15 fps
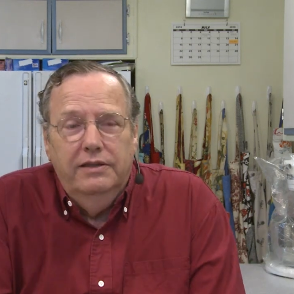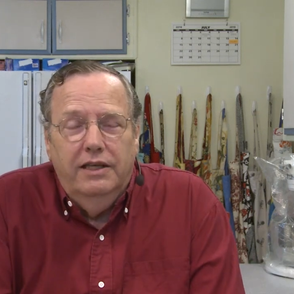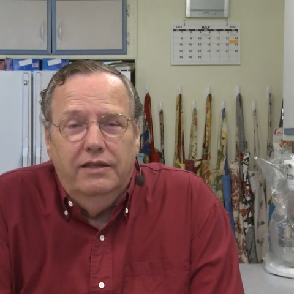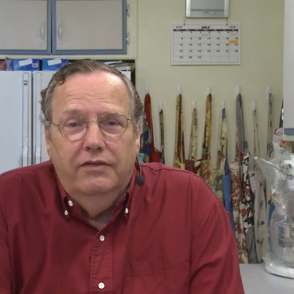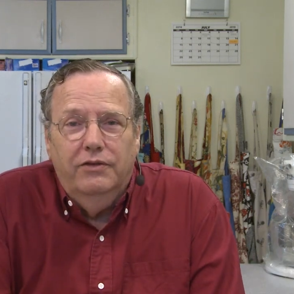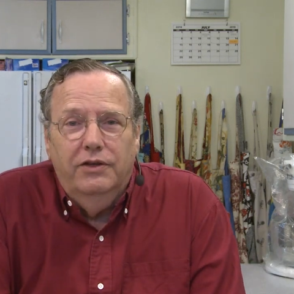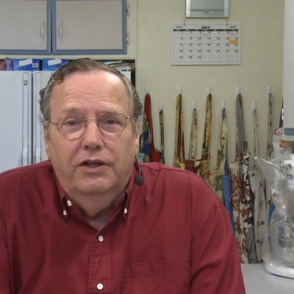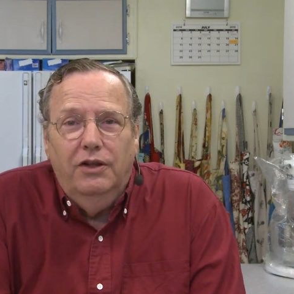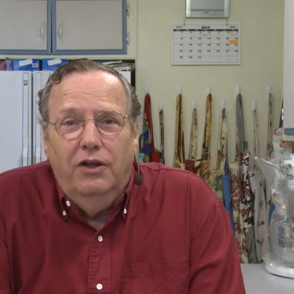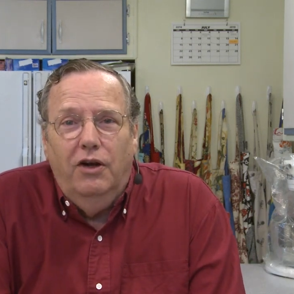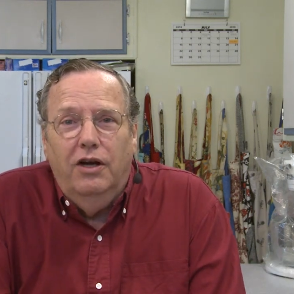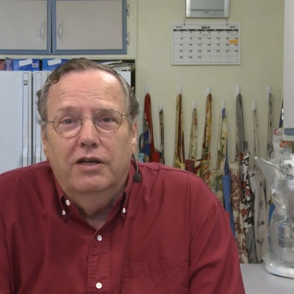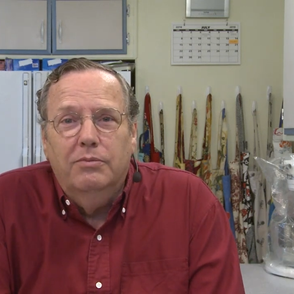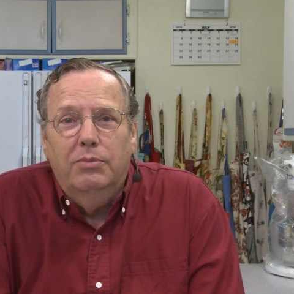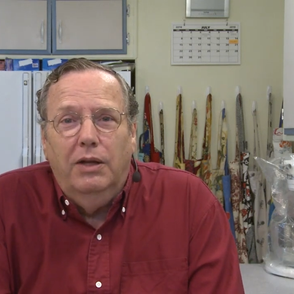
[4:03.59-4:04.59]
Not a very
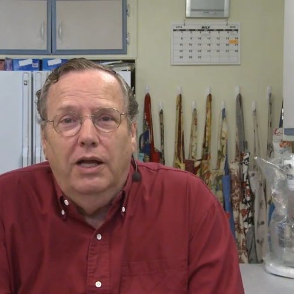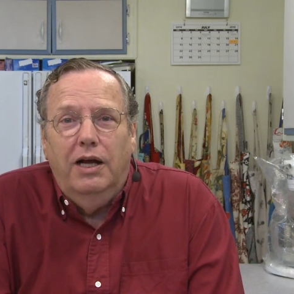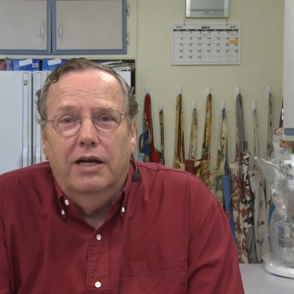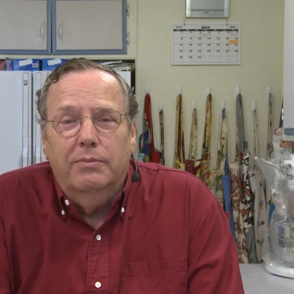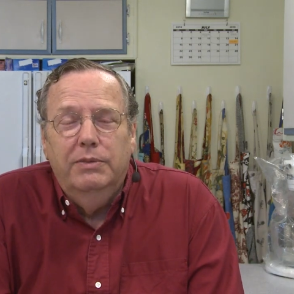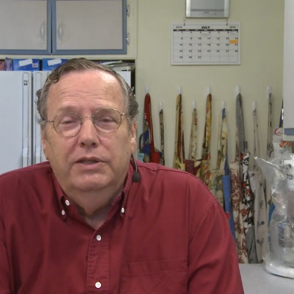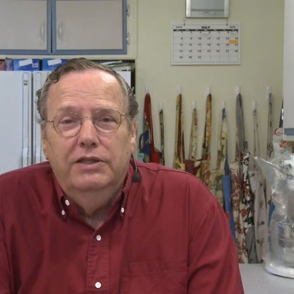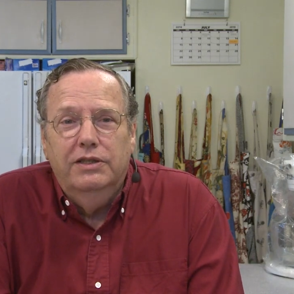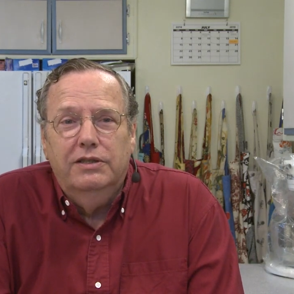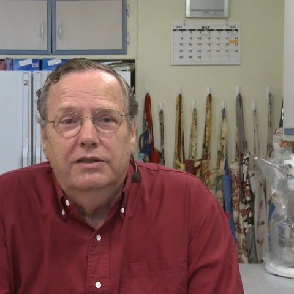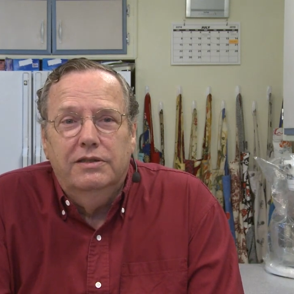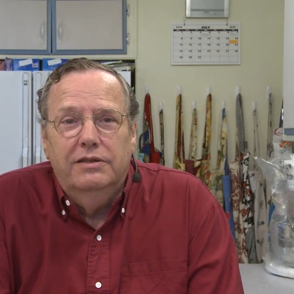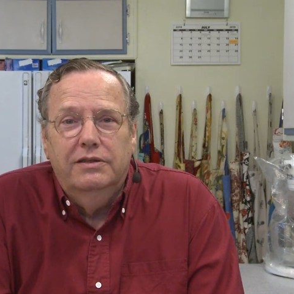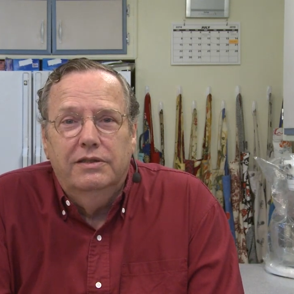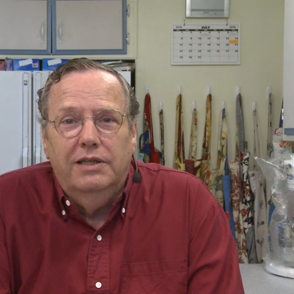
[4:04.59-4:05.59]
long blog, but
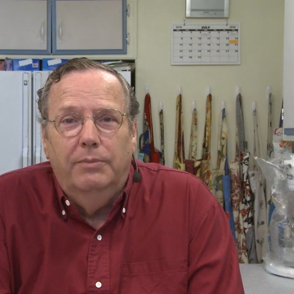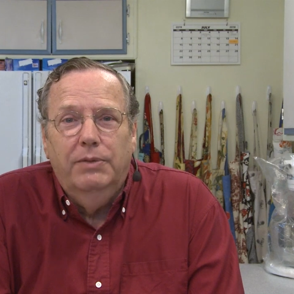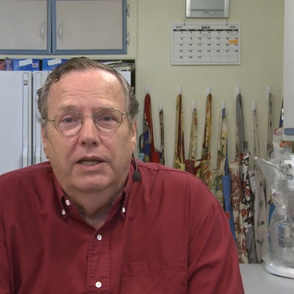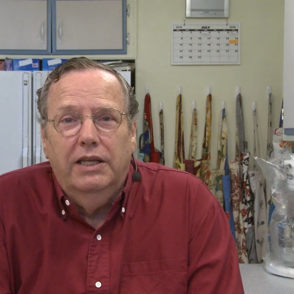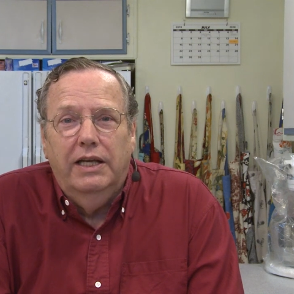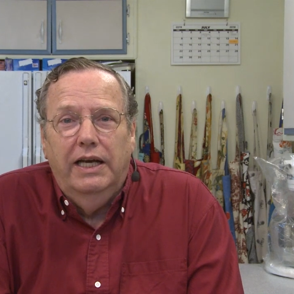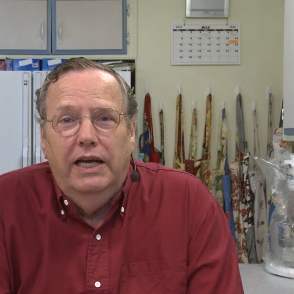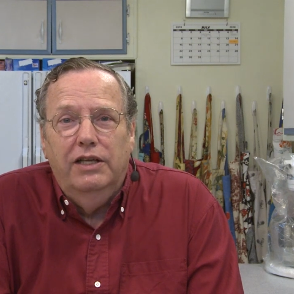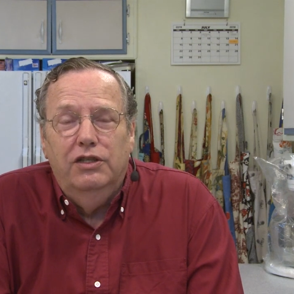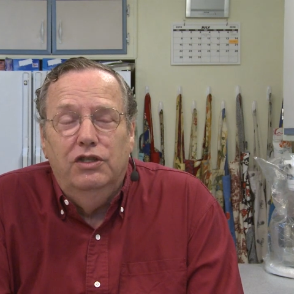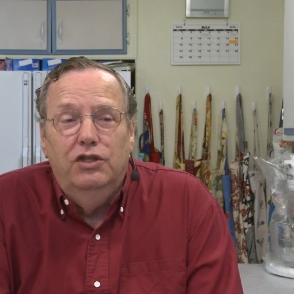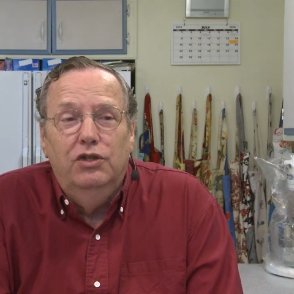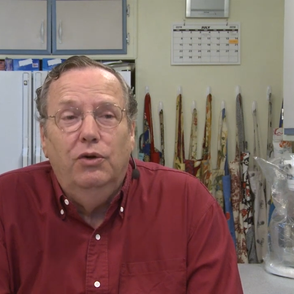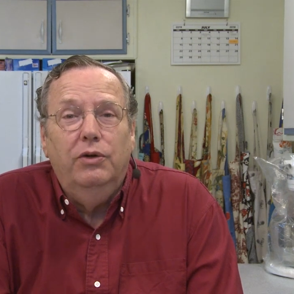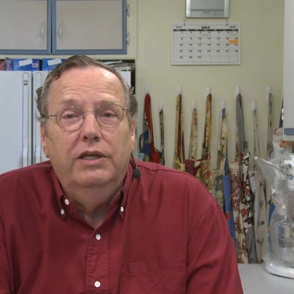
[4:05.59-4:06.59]
just something that I
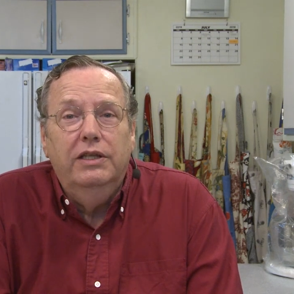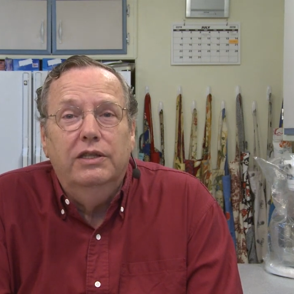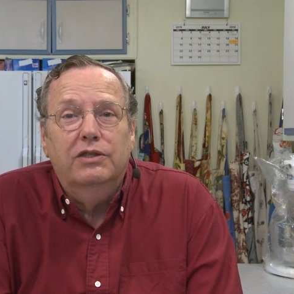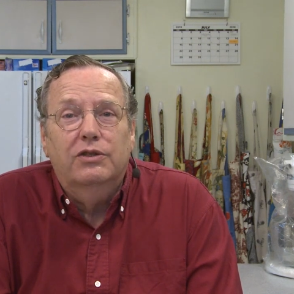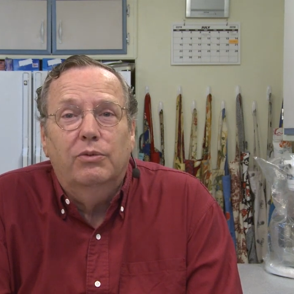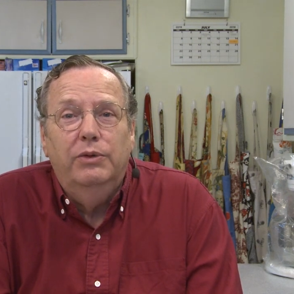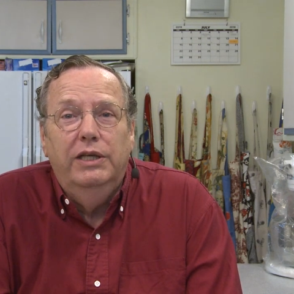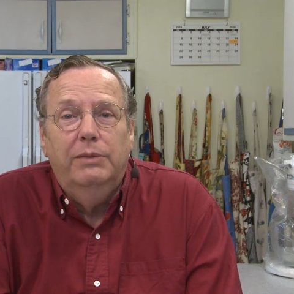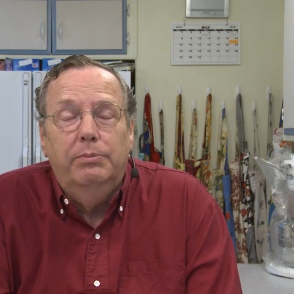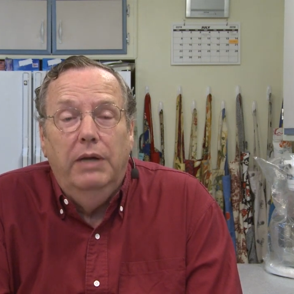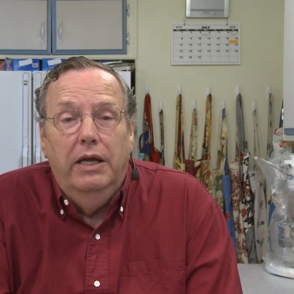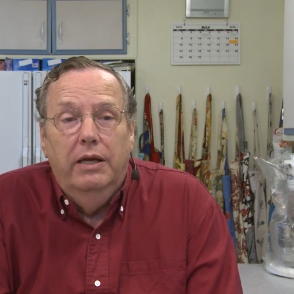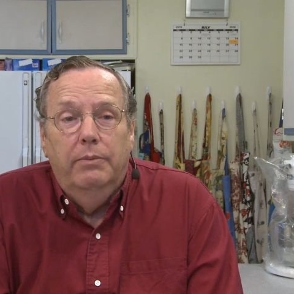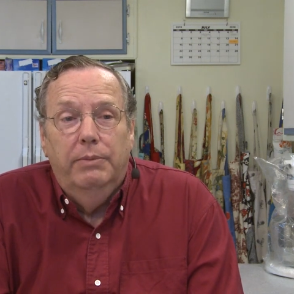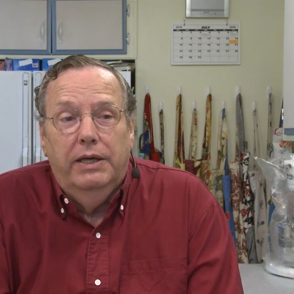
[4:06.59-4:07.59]
enjoyed this week
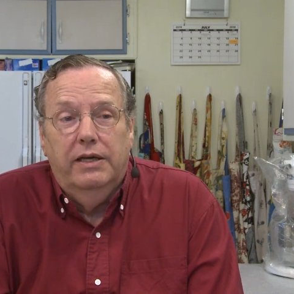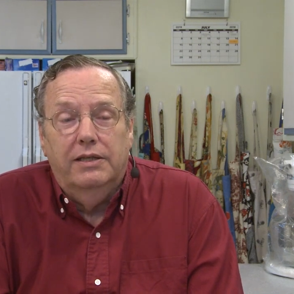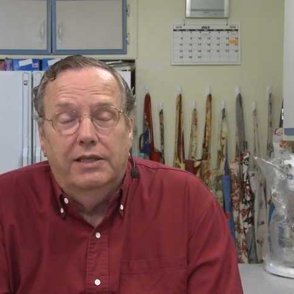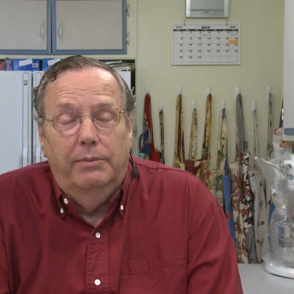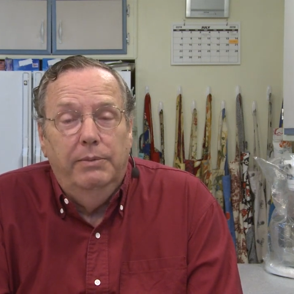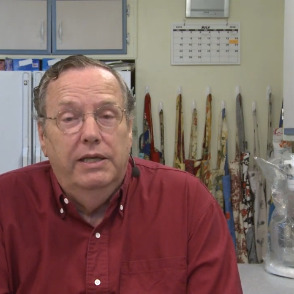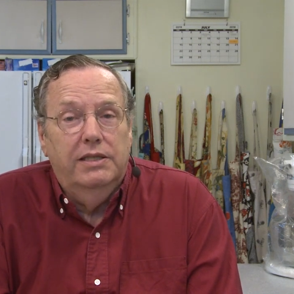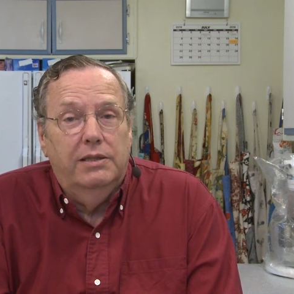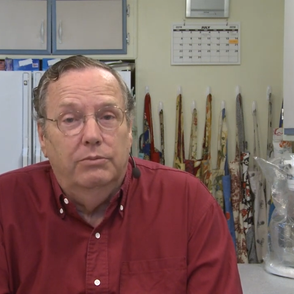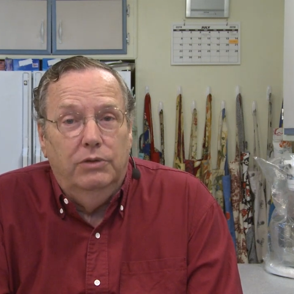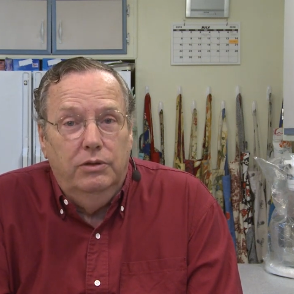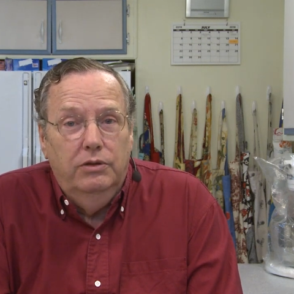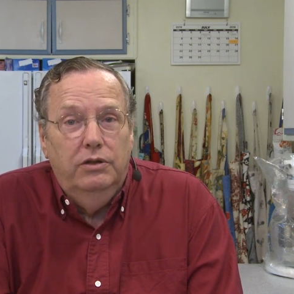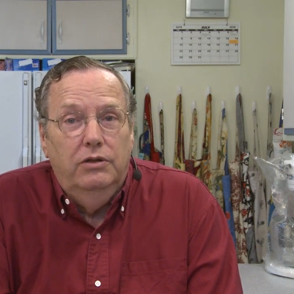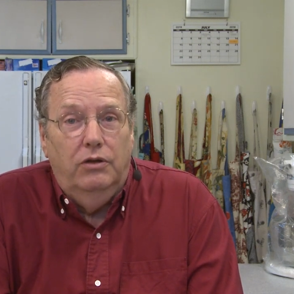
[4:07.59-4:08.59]
because I made some
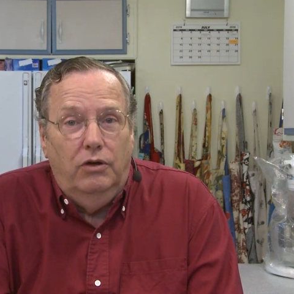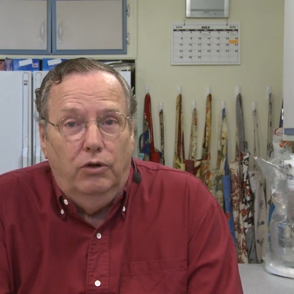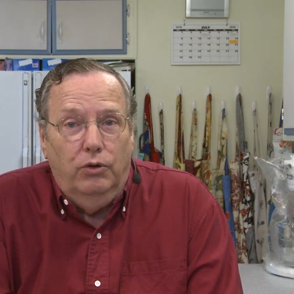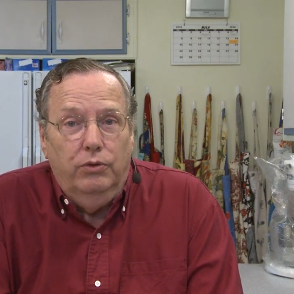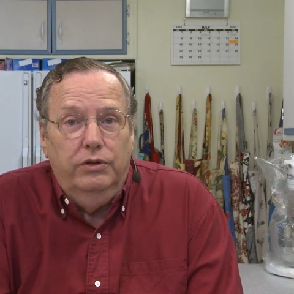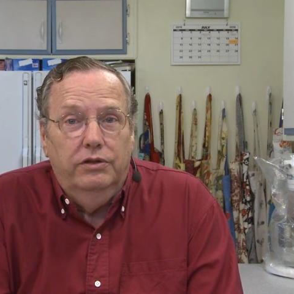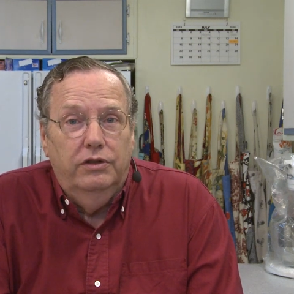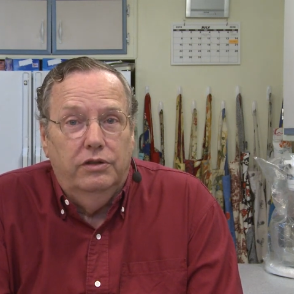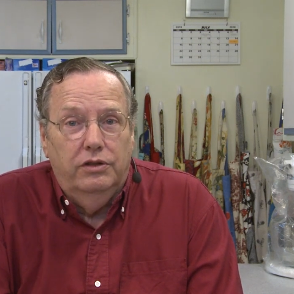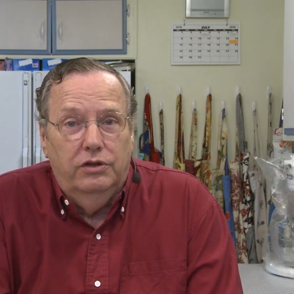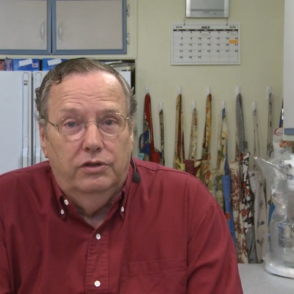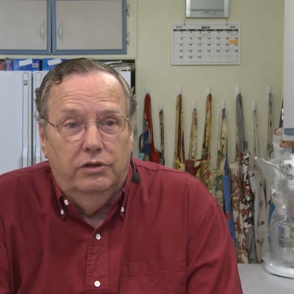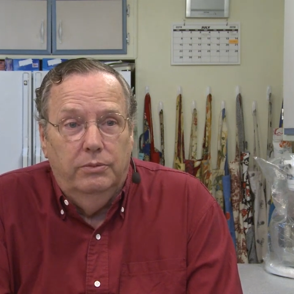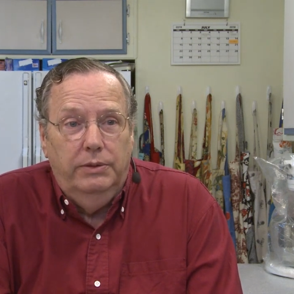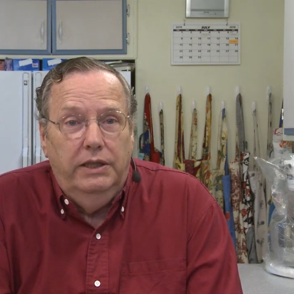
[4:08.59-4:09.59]
good orange
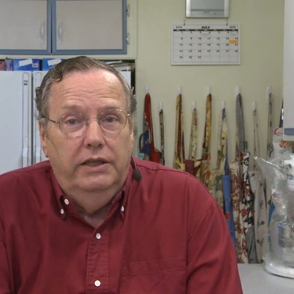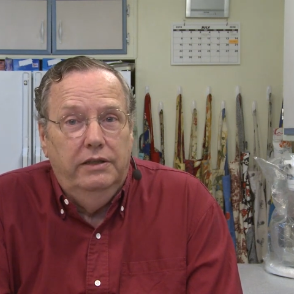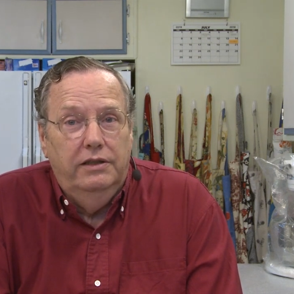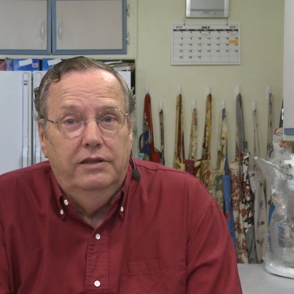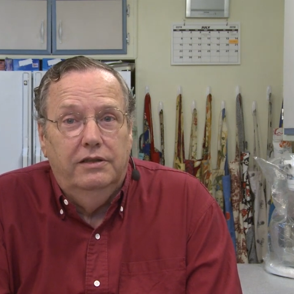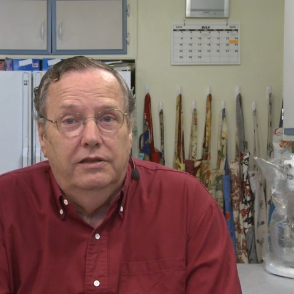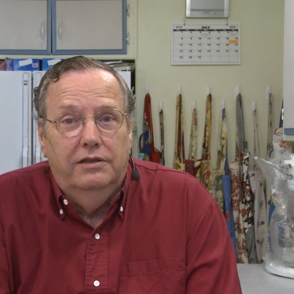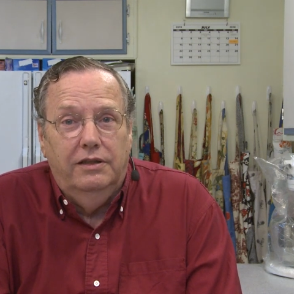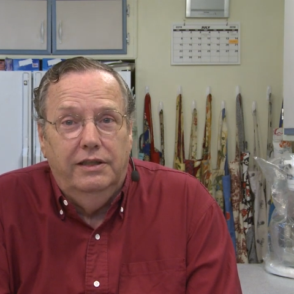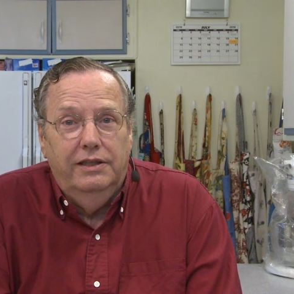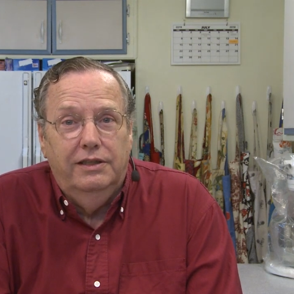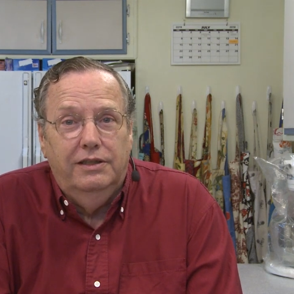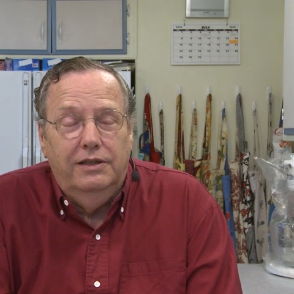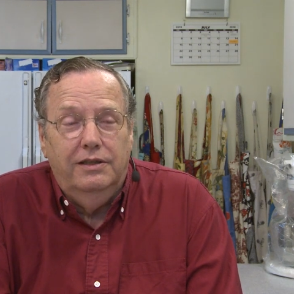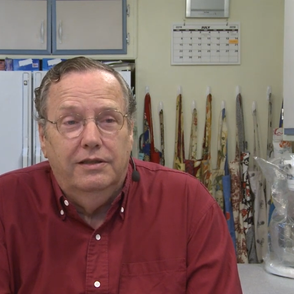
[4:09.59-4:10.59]
sherbet, and it is
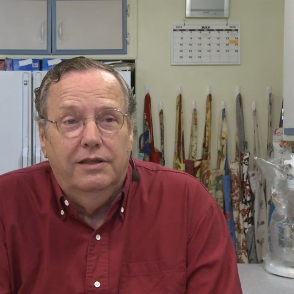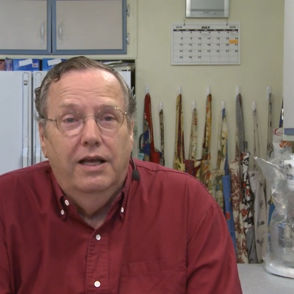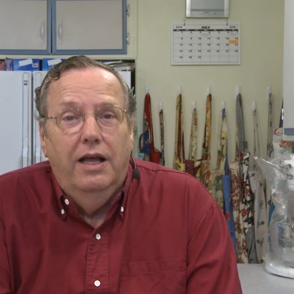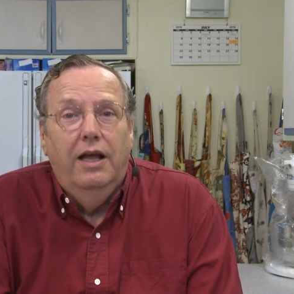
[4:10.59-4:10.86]
delicious.